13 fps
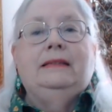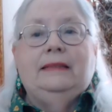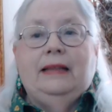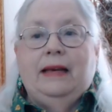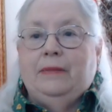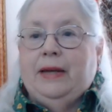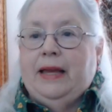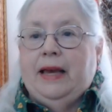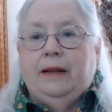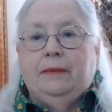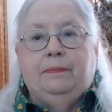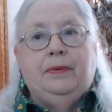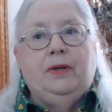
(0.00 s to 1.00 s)
And we
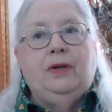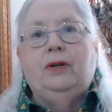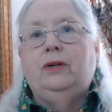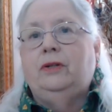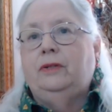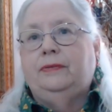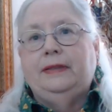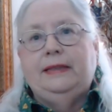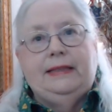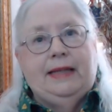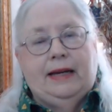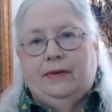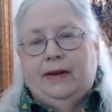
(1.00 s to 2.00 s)
had it beautifully
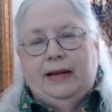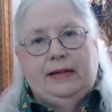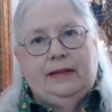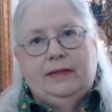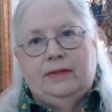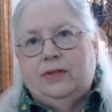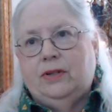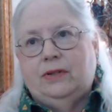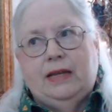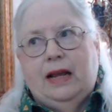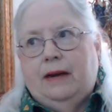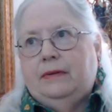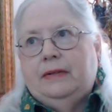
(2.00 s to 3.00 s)
decorated, as Joe
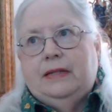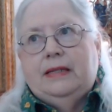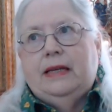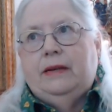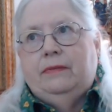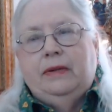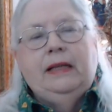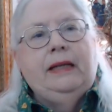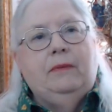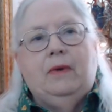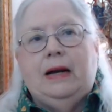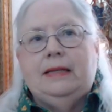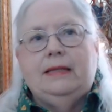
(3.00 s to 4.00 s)
said. It
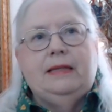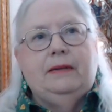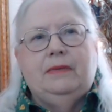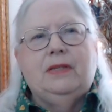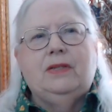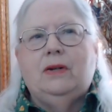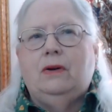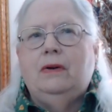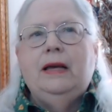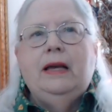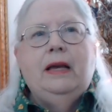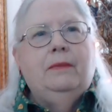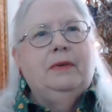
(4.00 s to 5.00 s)
really was. It was
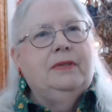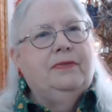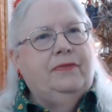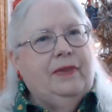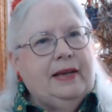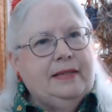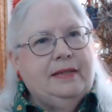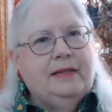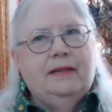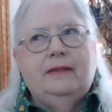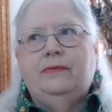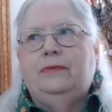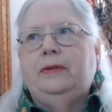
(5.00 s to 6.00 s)

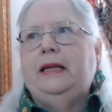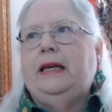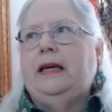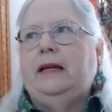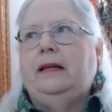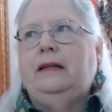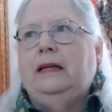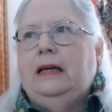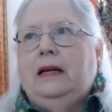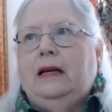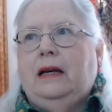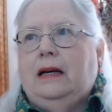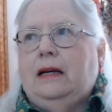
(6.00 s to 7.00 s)
festive. We had
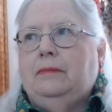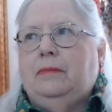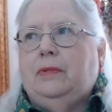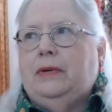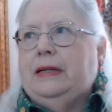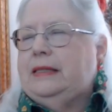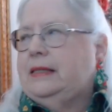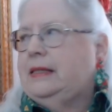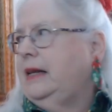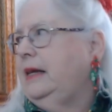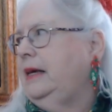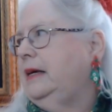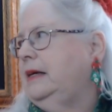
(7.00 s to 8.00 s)

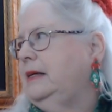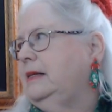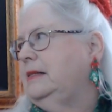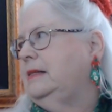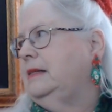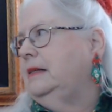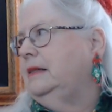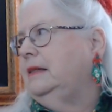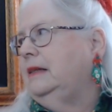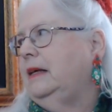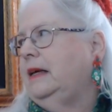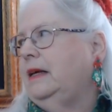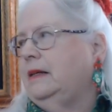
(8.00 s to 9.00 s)
poinsettias
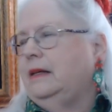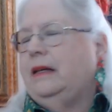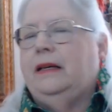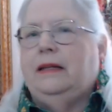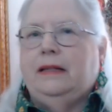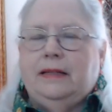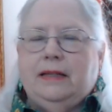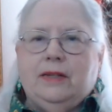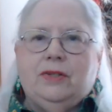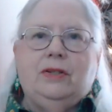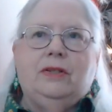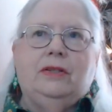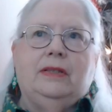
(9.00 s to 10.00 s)
and in
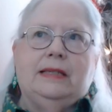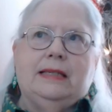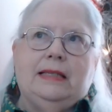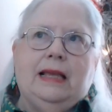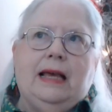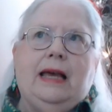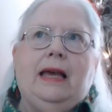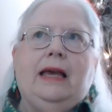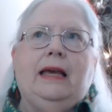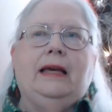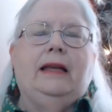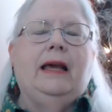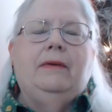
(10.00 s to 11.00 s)
addition to the
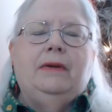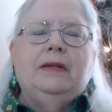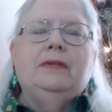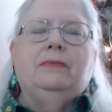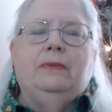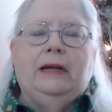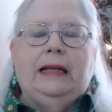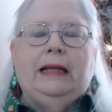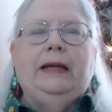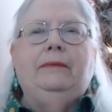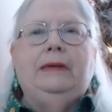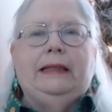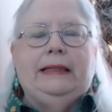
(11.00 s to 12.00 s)
sleigh, and it was
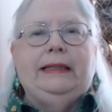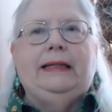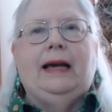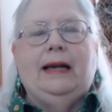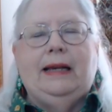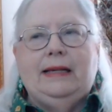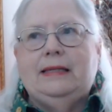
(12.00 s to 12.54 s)
really, really nice.